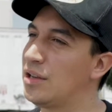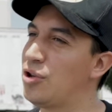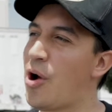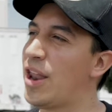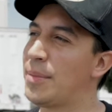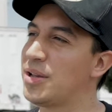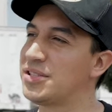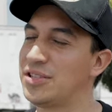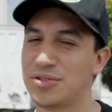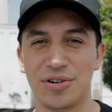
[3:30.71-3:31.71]
No
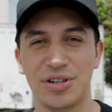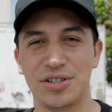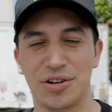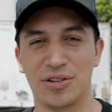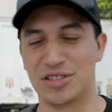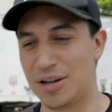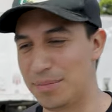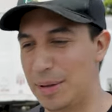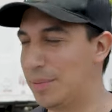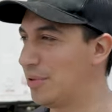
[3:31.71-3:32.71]
animosity towards, you know,
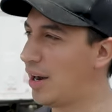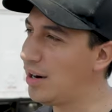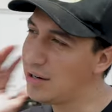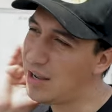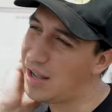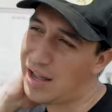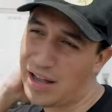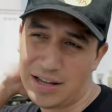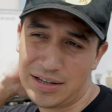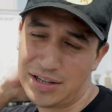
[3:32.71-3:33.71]
some people there.
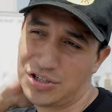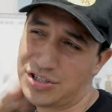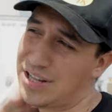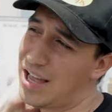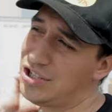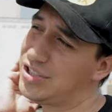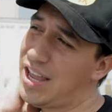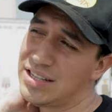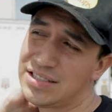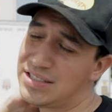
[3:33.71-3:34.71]
I just
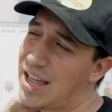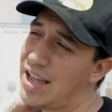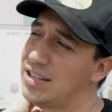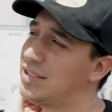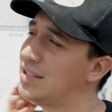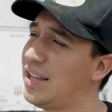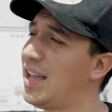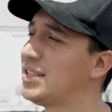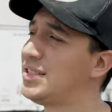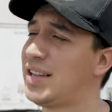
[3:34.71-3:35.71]
can't stand
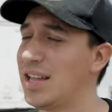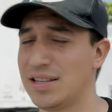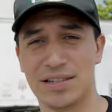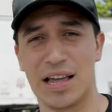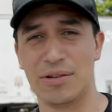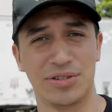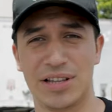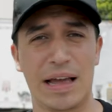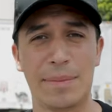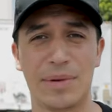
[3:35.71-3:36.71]
it. I was
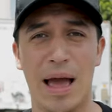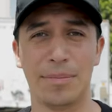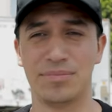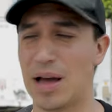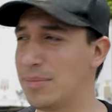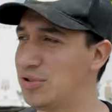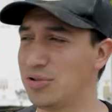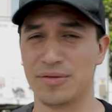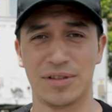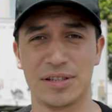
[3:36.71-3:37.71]
like, I'm
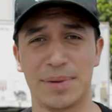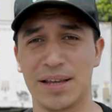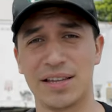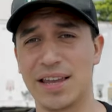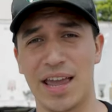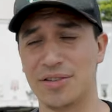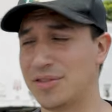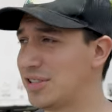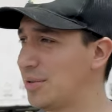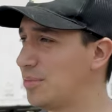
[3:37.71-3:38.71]
too good for this place, I can't do
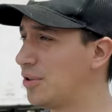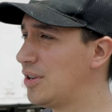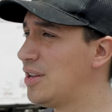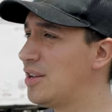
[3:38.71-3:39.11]
this anymore.